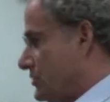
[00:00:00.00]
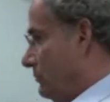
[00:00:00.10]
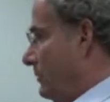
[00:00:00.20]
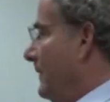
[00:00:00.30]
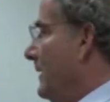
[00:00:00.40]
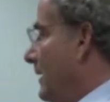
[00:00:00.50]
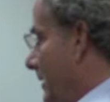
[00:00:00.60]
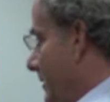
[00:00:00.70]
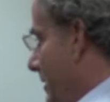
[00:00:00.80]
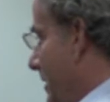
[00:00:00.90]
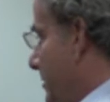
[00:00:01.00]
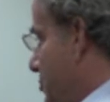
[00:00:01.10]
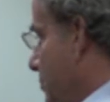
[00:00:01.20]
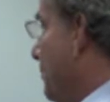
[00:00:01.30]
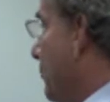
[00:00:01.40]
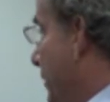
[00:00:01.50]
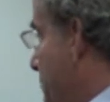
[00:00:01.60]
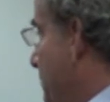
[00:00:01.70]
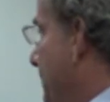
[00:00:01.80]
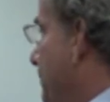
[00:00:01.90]
So super
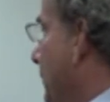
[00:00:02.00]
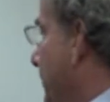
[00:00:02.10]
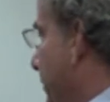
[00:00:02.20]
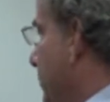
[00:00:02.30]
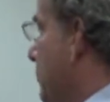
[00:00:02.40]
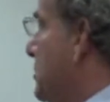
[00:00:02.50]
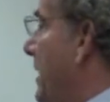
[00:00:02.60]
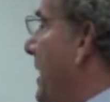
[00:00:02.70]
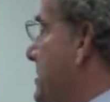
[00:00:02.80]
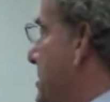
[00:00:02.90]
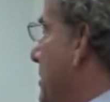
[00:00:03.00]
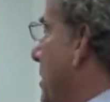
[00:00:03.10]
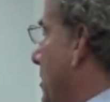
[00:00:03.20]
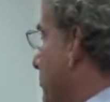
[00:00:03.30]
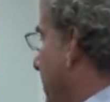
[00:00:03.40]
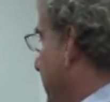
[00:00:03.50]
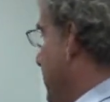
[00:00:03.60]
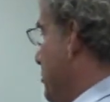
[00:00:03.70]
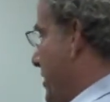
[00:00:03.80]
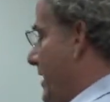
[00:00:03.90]
rich people in Wisconsin are
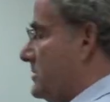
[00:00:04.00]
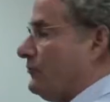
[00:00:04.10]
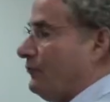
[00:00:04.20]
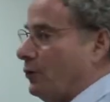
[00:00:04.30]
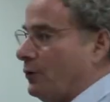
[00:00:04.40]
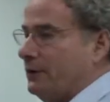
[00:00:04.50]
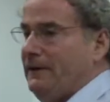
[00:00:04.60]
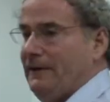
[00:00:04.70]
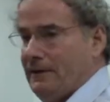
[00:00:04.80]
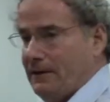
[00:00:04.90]
writing checks for